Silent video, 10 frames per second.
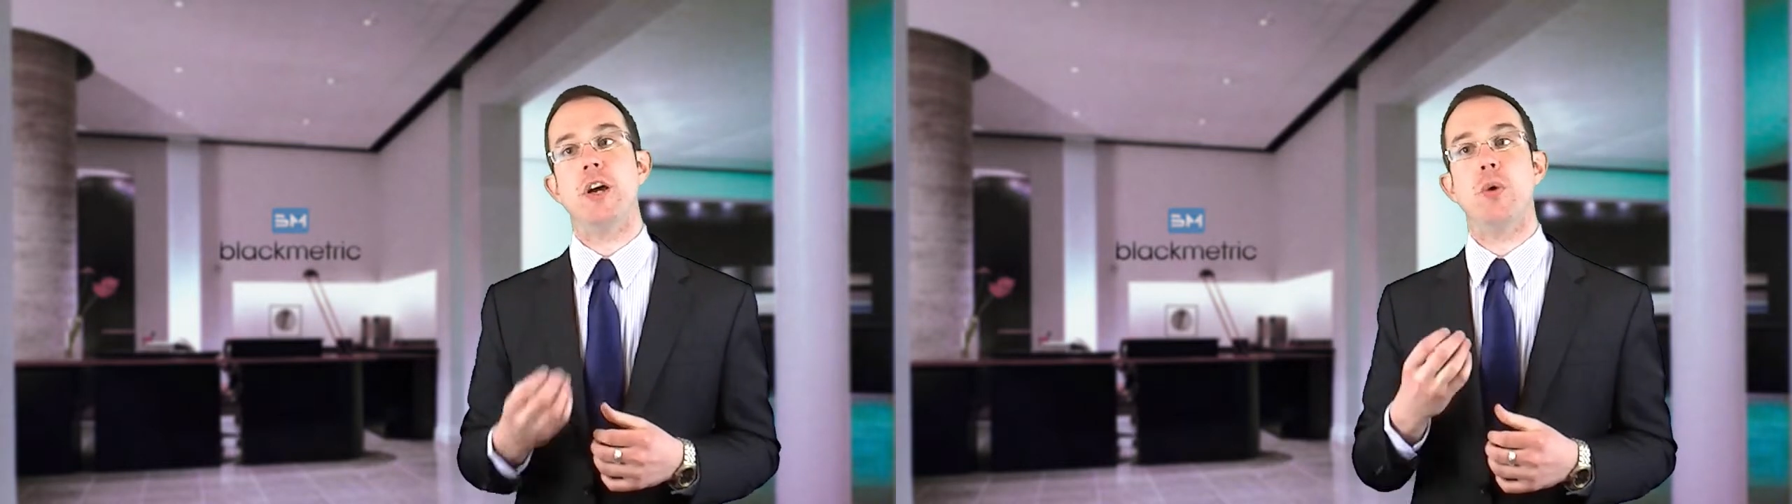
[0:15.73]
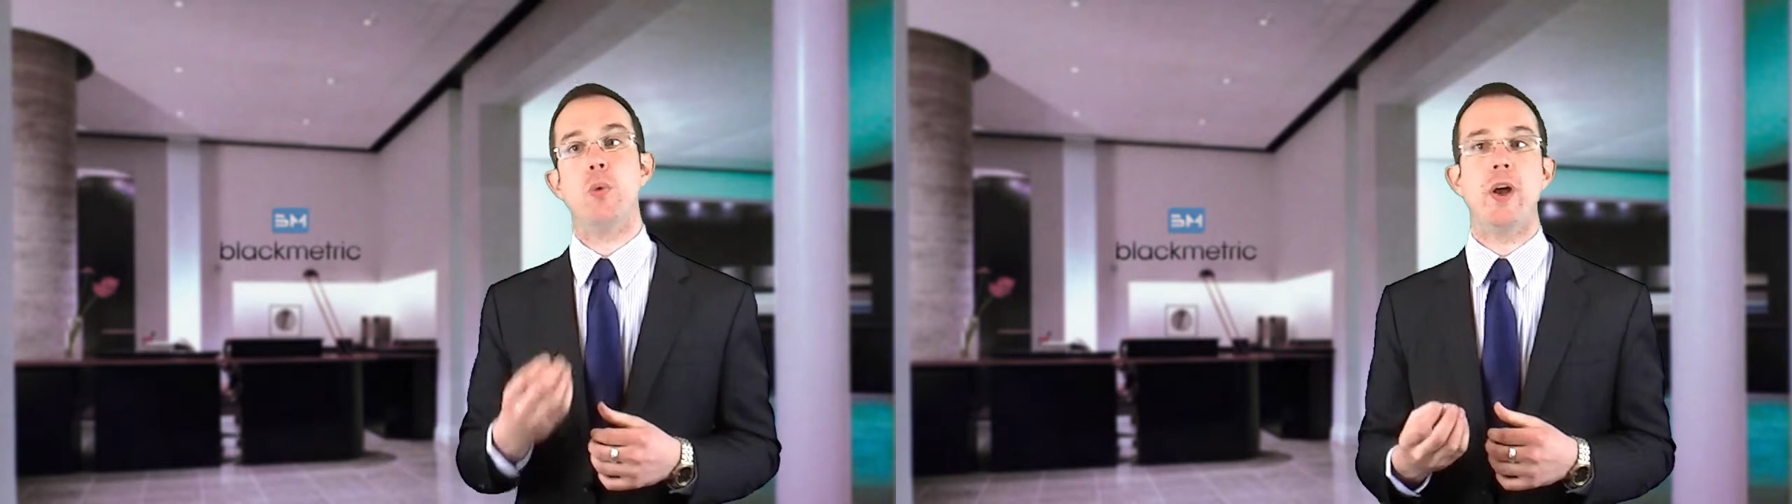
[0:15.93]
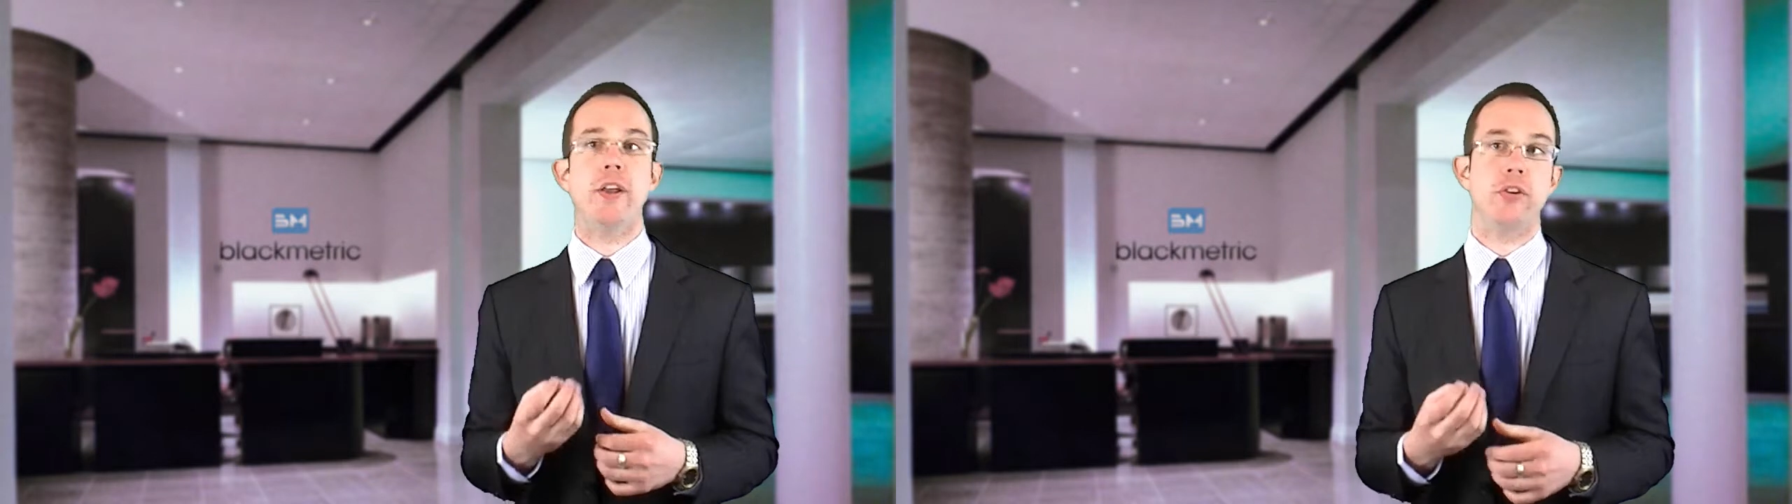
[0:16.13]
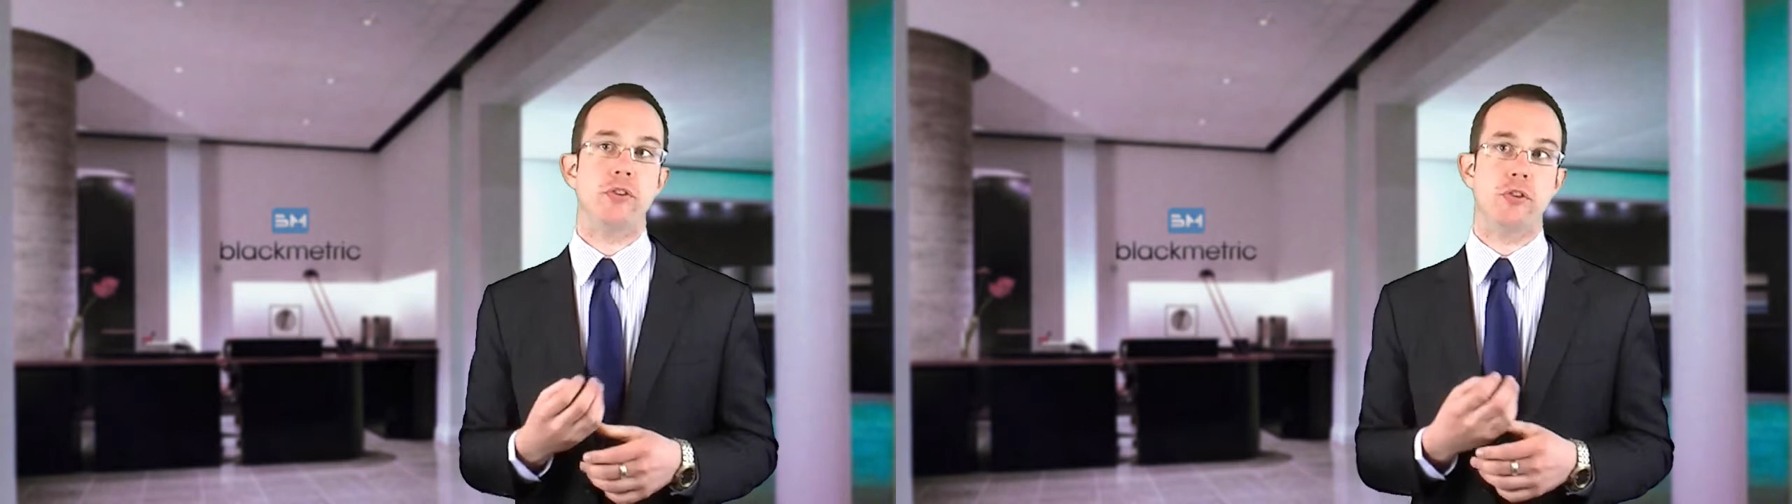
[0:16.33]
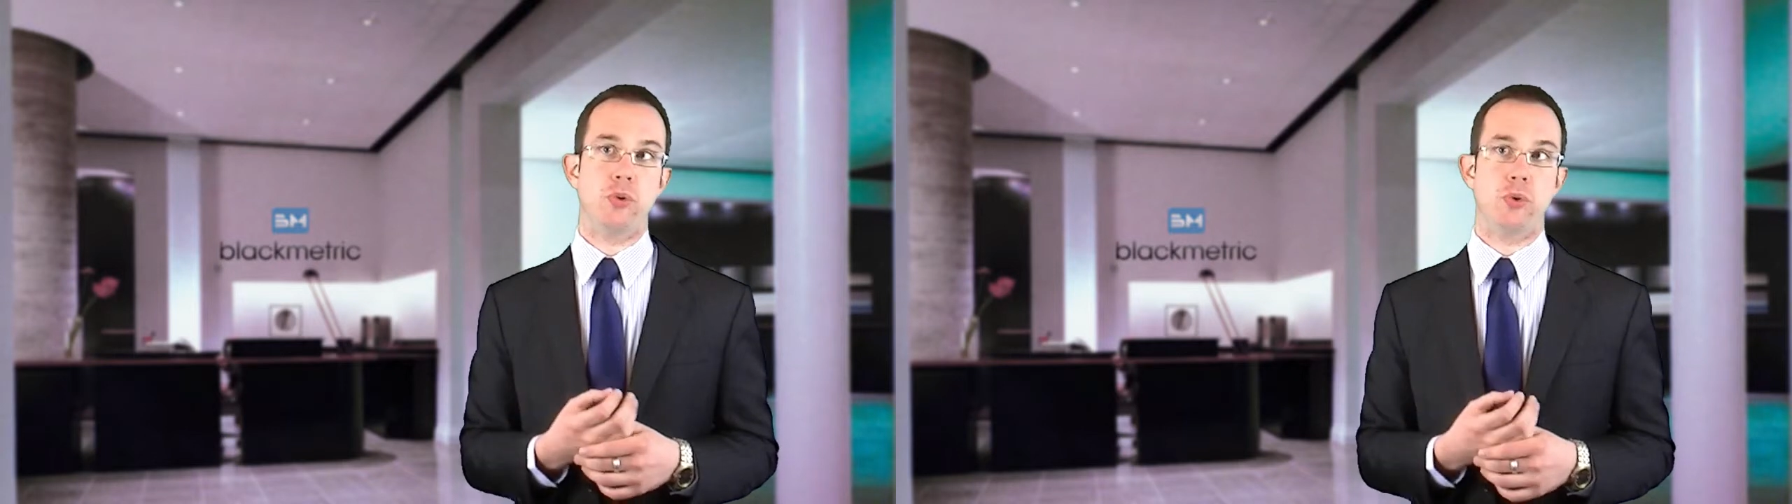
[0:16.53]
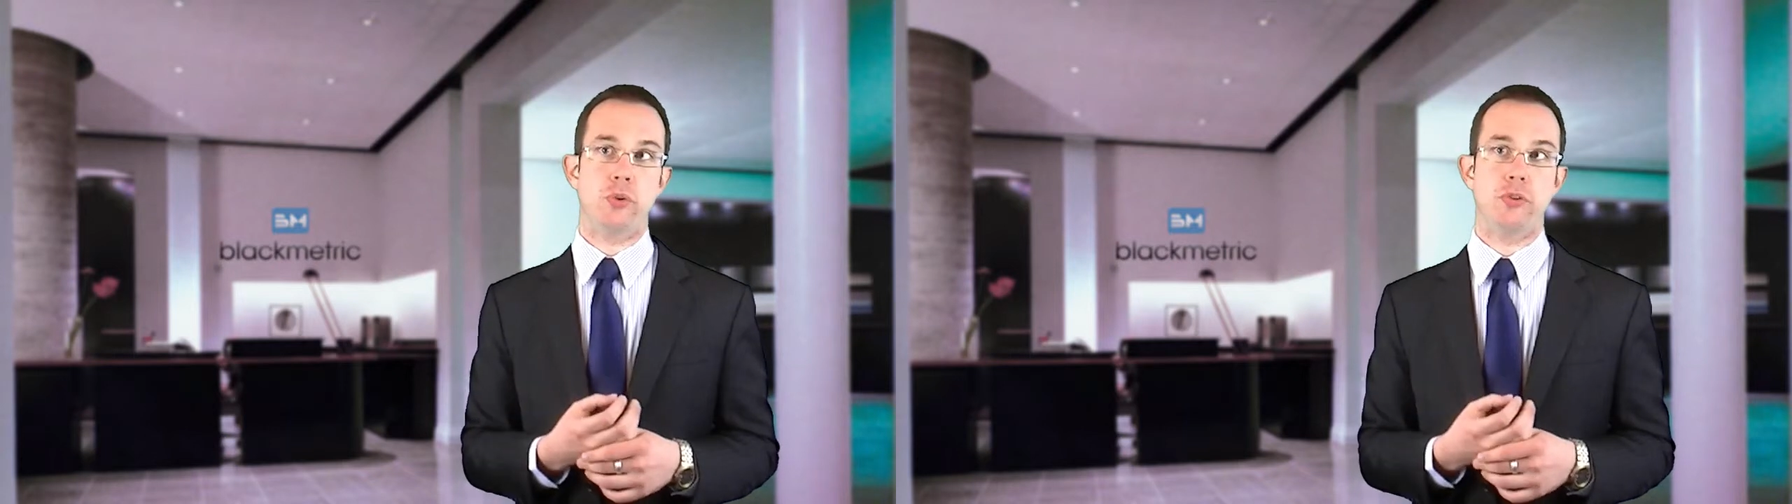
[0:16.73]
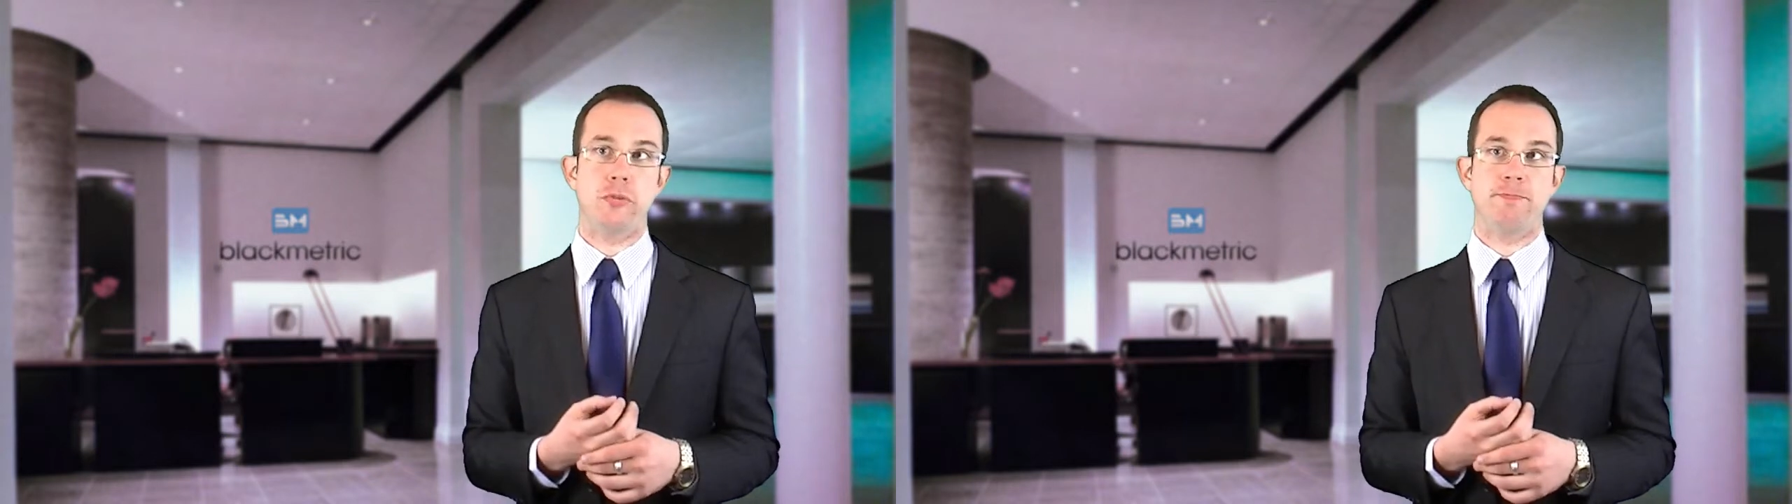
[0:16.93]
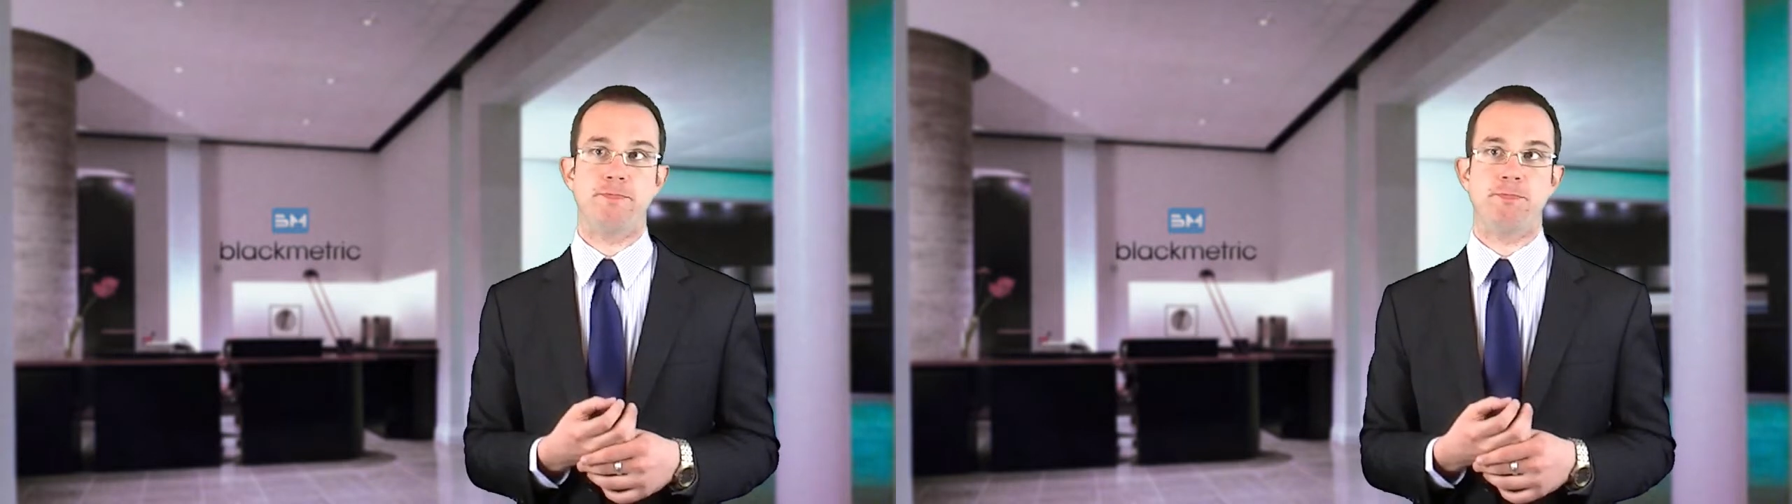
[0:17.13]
awareness course.